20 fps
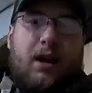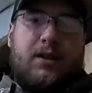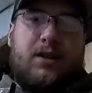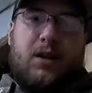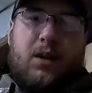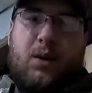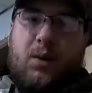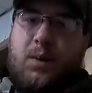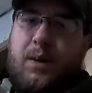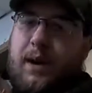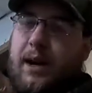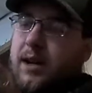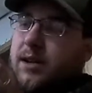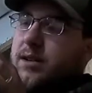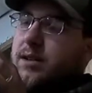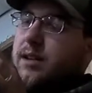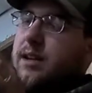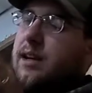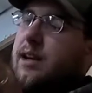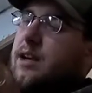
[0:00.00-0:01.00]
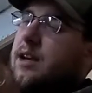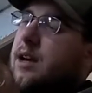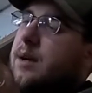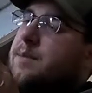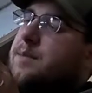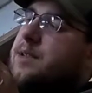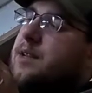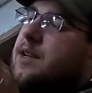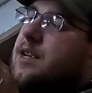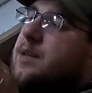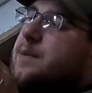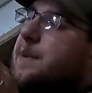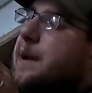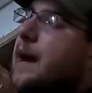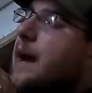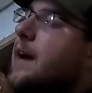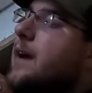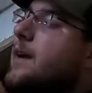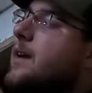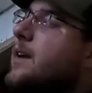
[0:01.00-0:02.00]
also, one extra thing that comes in this
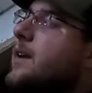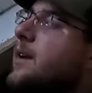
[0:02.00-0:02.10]
pack